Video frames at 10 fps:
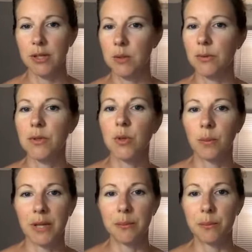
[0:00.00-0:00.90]
So we have so
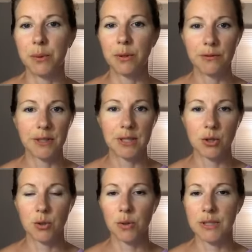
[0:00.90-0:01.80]
many beautiful
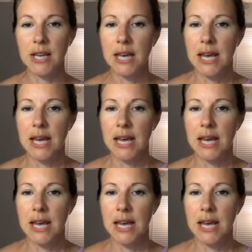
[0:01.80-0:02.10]
citrus oils: